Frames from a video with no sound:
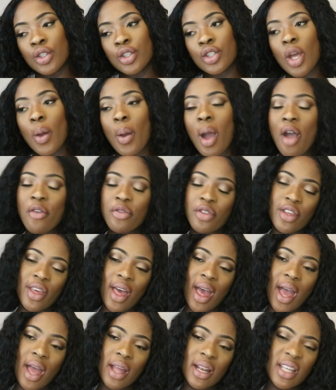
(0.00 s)
So after
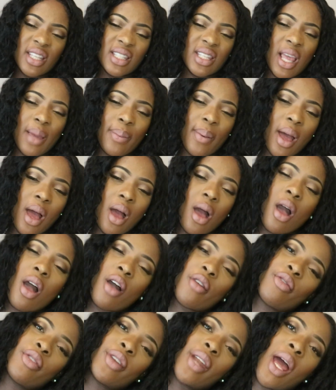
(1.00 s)
that, let's say about
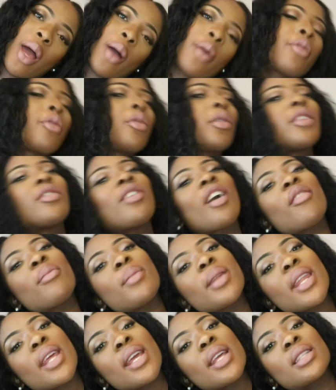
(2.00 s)
half an hour, 45
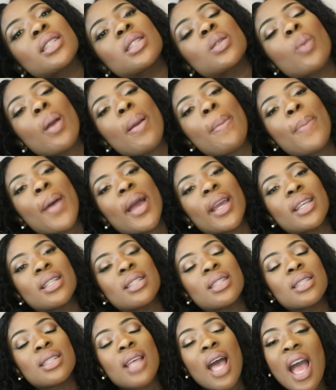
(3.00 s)
minutes, went back
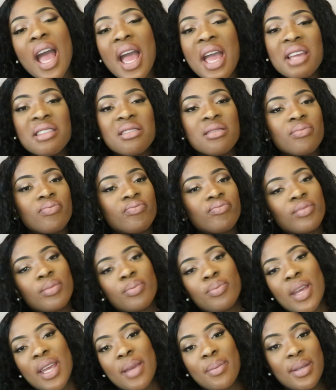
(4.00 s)
inside,
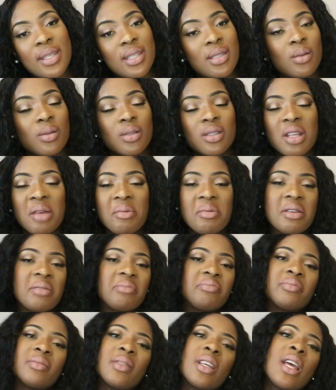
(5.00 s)
baby still
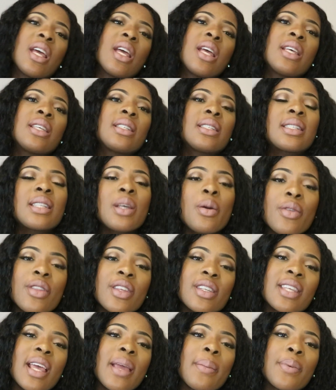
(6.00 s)
stubborn, still in
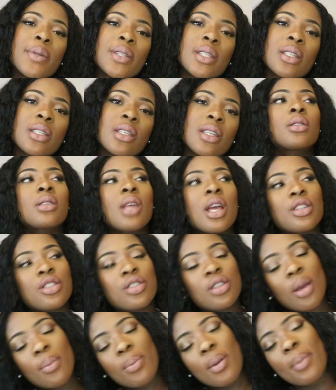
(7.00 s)
the same position. I had
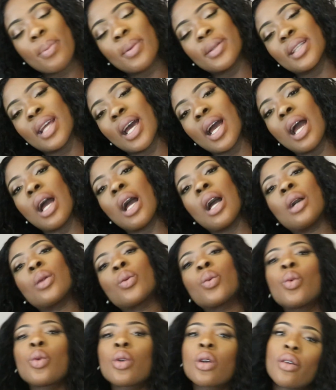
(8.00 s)
to jump up and
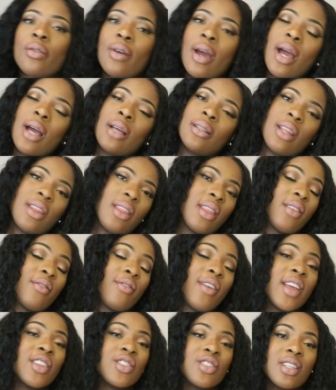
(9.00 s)
down, walk around, and
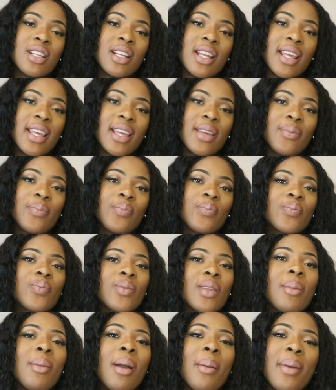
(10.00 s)
eventually
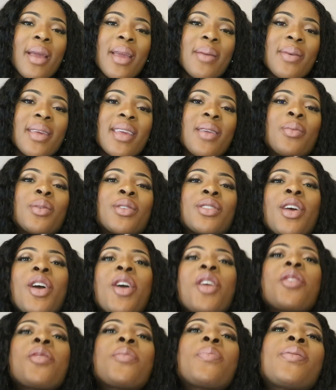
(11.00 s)
my baby was
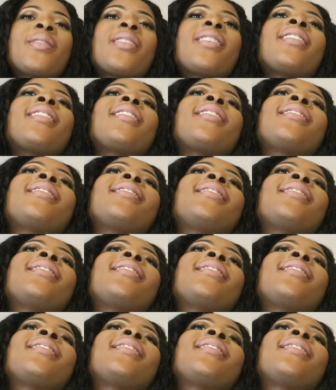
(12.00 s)
open.